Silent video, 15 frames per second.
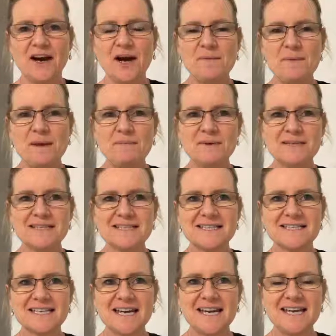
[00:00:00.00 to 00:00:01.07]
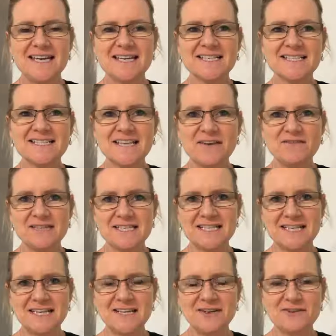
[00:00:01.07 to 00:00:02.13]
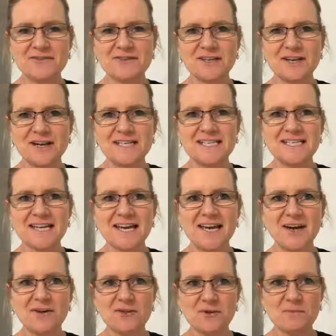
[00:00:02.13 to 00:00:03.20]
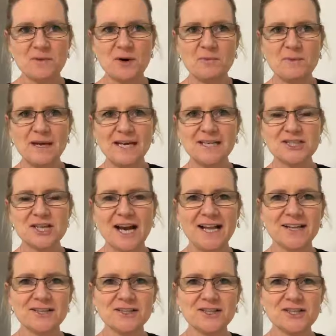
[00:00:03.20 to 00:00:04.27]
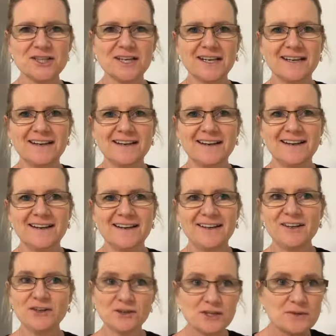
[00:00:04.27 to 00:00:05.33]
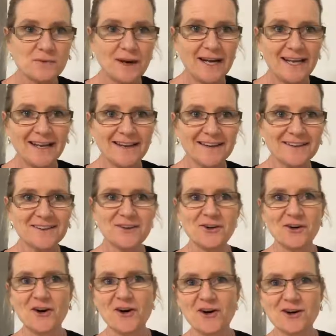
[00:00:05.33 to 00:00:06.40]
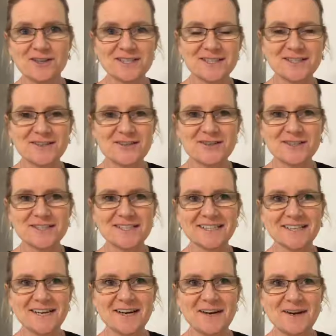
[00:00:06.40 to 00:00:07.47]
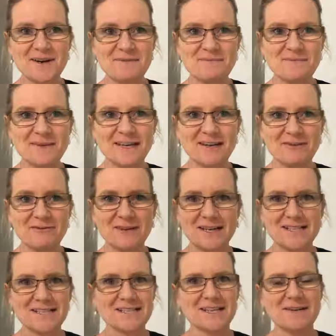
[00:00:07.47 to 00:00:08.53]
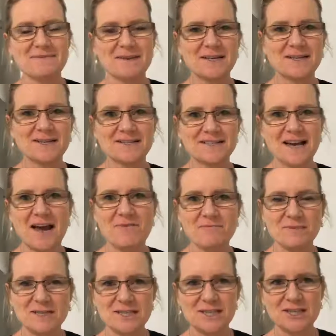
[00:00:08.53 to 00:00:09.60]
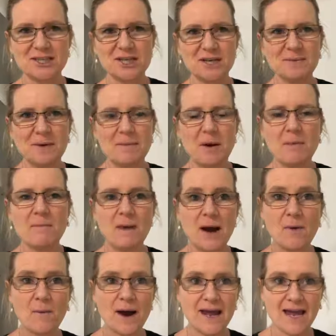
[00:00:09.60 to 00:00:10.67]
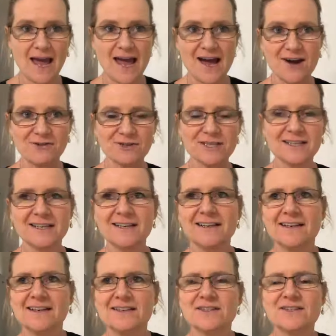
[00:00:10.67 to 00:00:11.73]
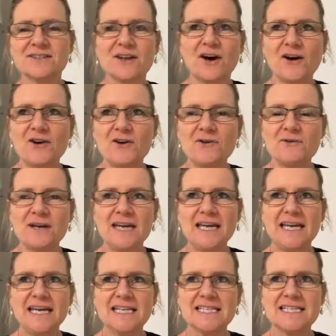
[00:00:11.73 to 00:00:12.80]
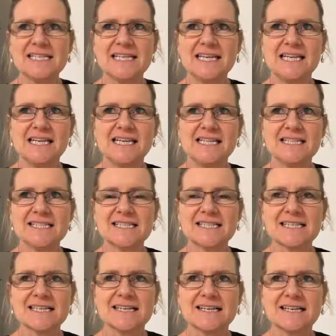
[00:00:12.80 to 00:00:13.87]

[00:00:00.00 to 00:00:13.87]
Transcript: Hi members, day 70 of the 90-day health and wellbeing challenge. Not sweating, not hot, not in a fluster because I haven't been to the gym. I'm on my way out. So it is